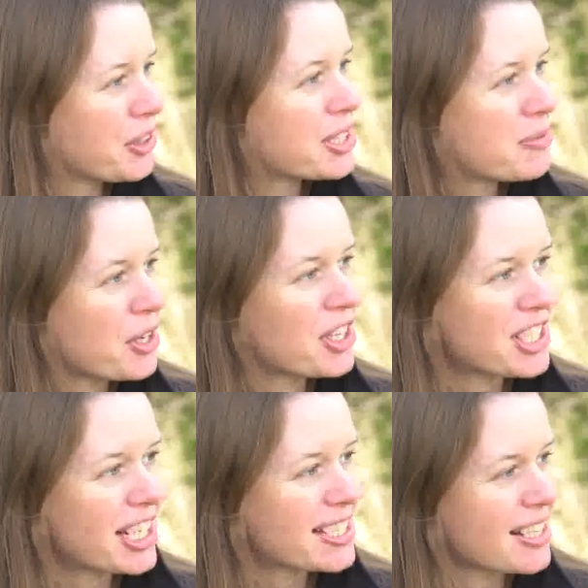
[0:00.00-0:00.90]
on this
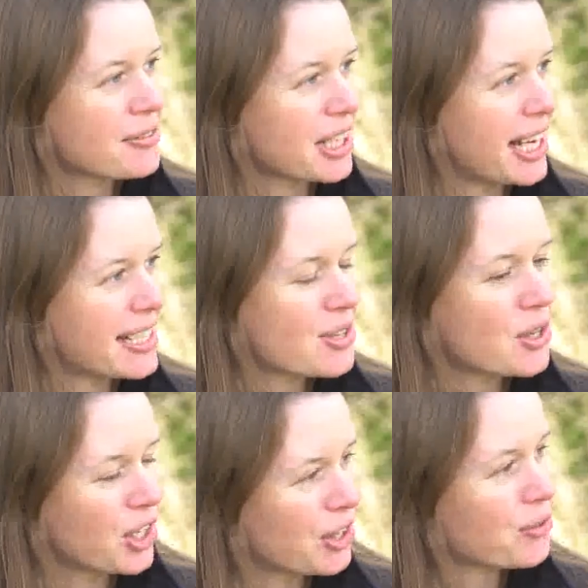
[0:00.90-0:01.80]
project over the last
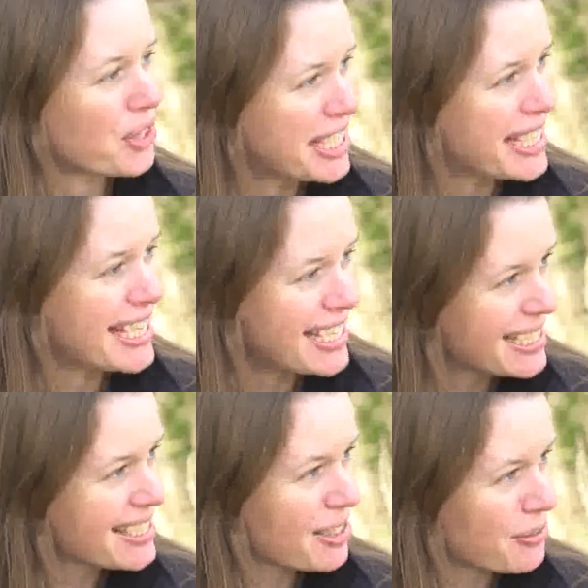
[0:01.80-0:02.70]
33
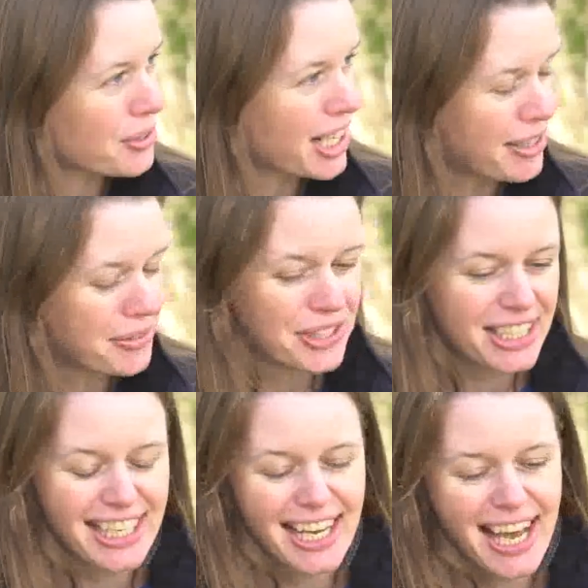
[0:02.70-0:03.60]
years of
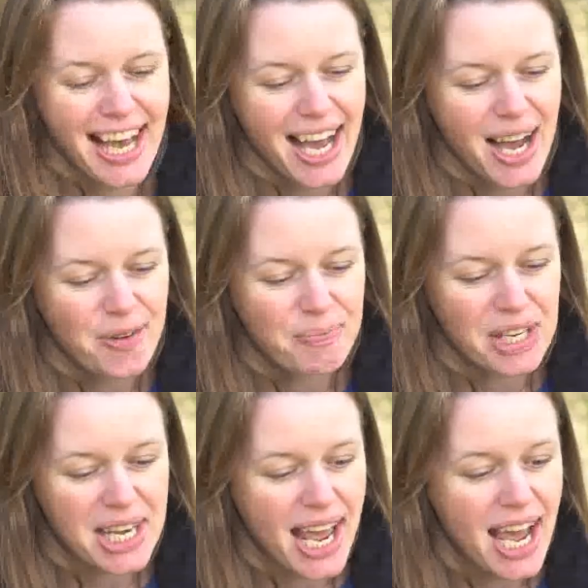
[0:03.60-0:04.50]
recovery.
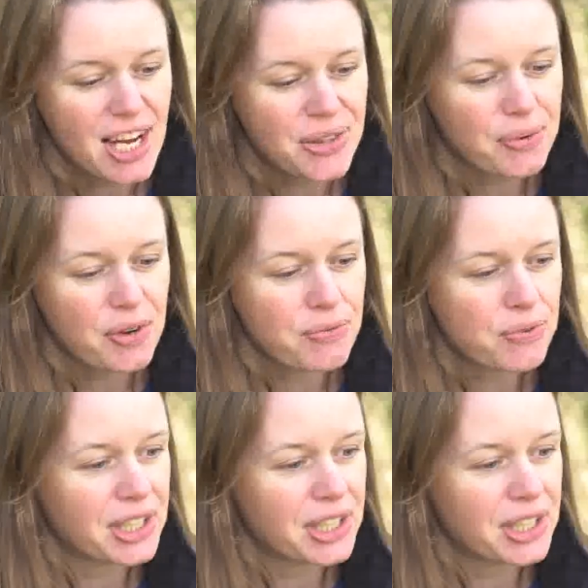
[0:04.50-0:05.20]
But now that we've